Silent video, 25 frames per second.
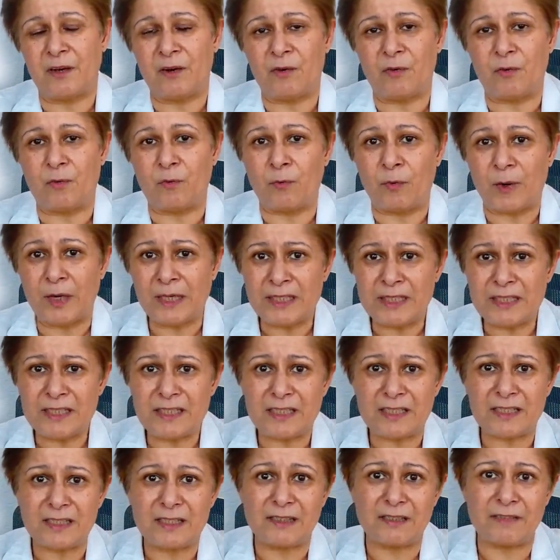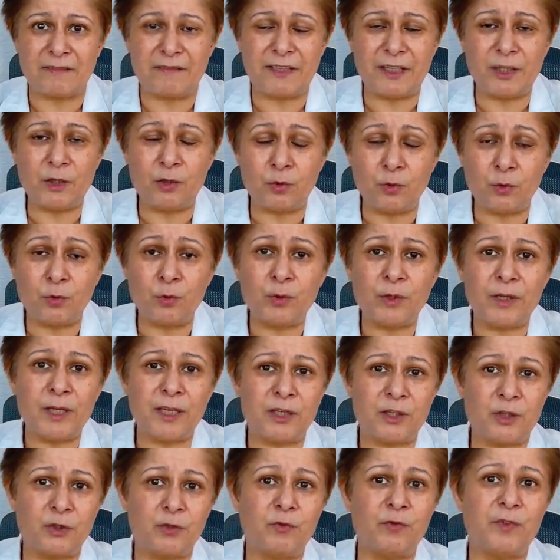Once we know
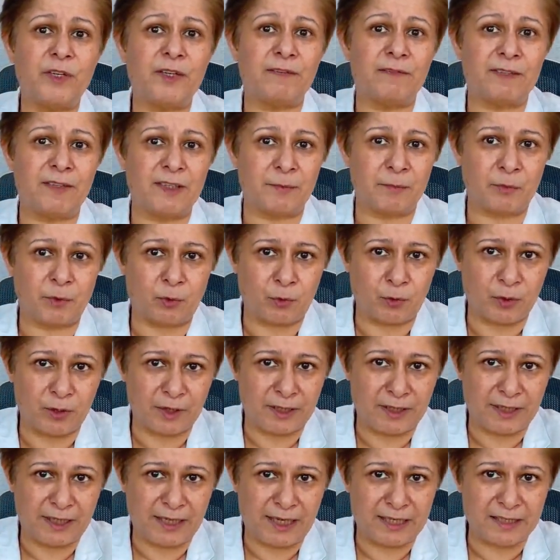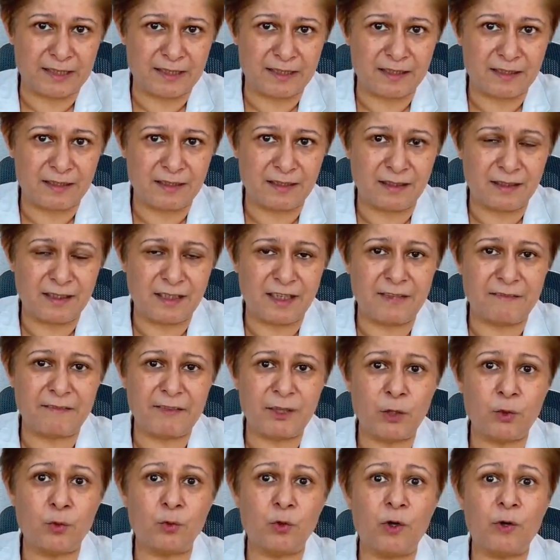that you've developed colon cancer, then
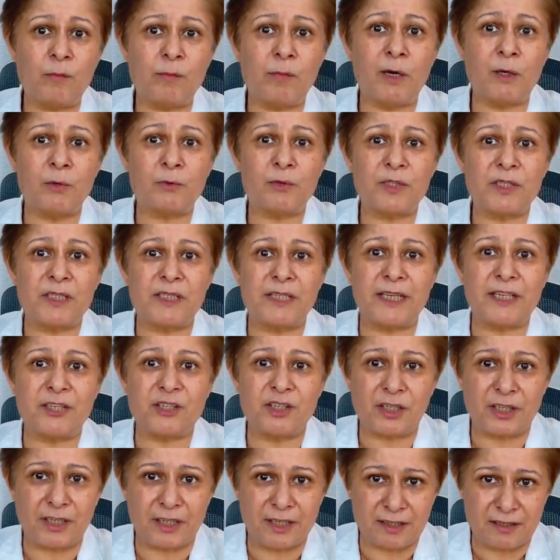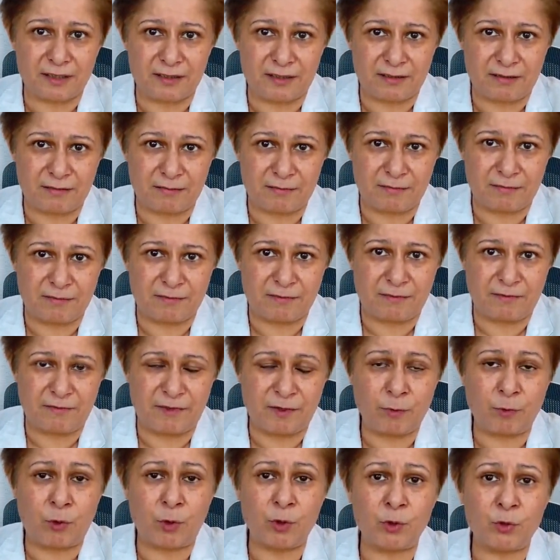we go about staging it.
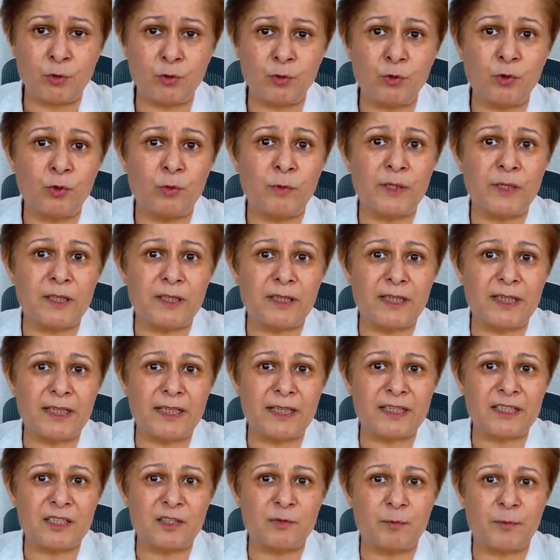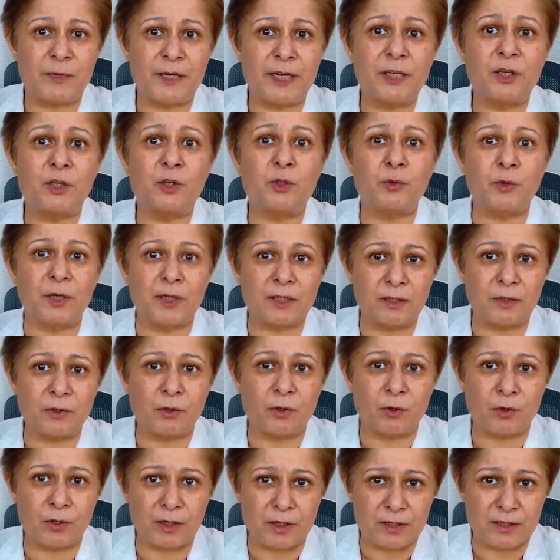We want to know whether it has spread to
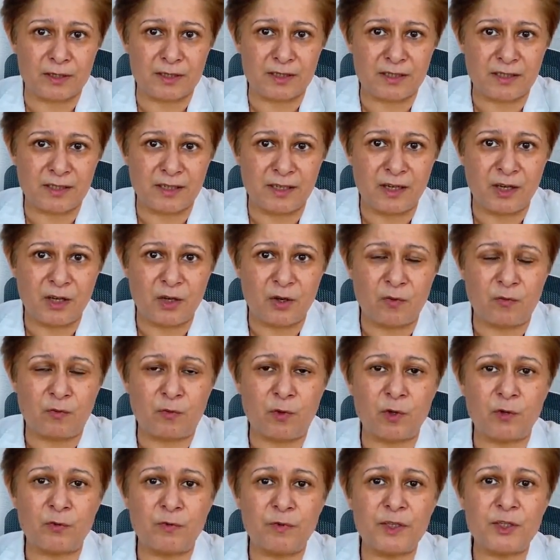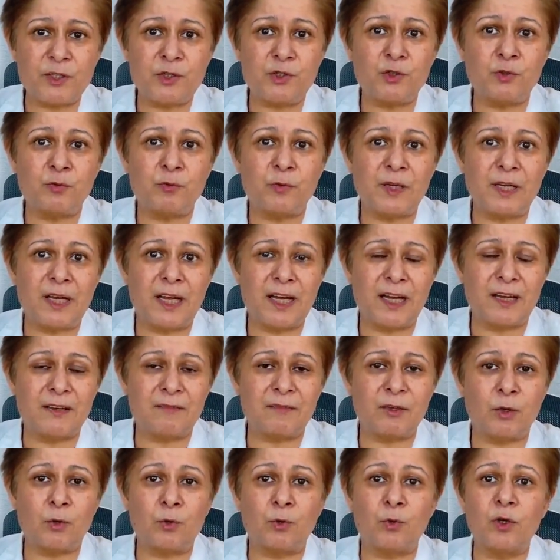other organs, for which you will
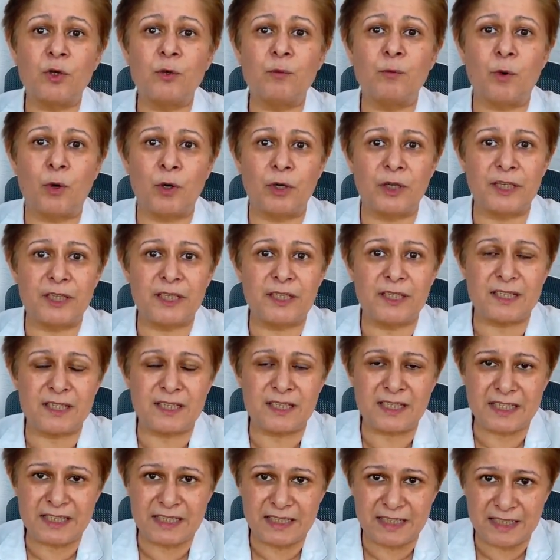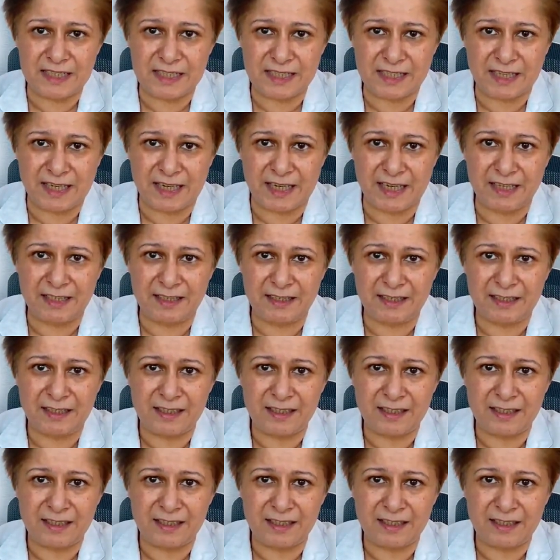have a whole body CT scan